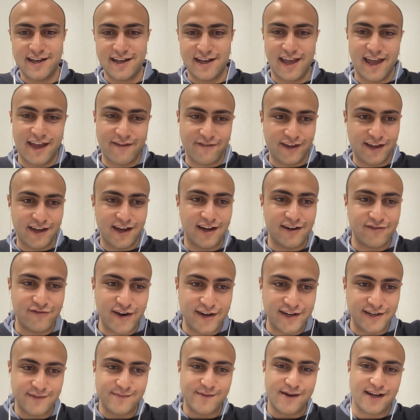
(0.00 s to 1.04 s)
Having
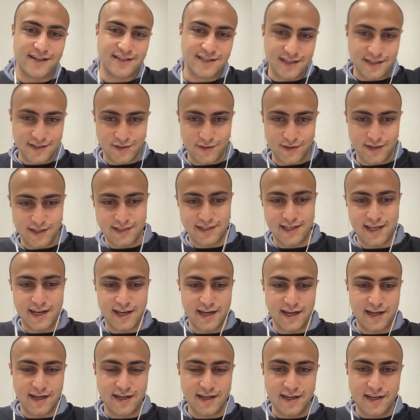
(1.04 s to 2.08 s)
random access to this
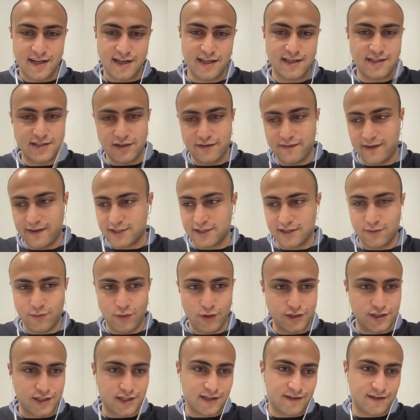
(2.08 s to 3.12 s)
data instead of actually
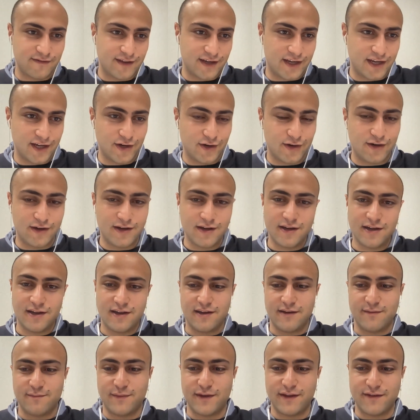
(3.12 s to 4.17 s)
watching the video
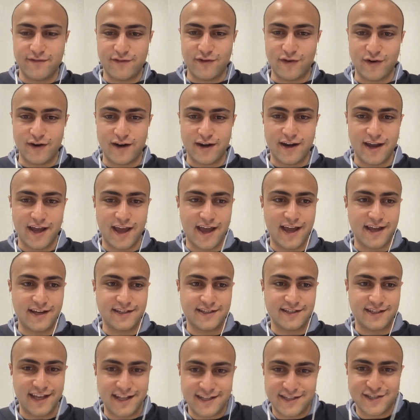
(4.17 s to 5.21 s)

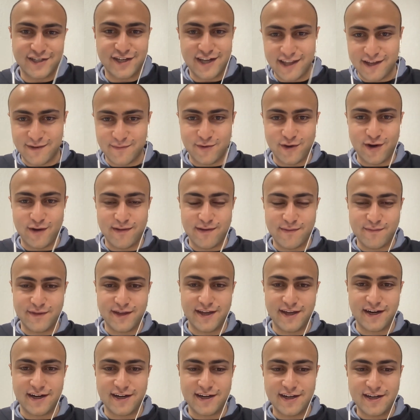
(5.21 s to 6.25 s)
beforehand, that's another problem
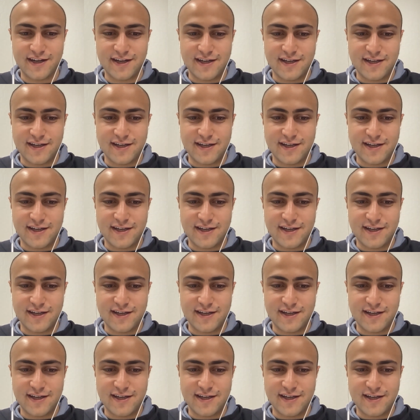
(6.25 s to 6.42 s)
there.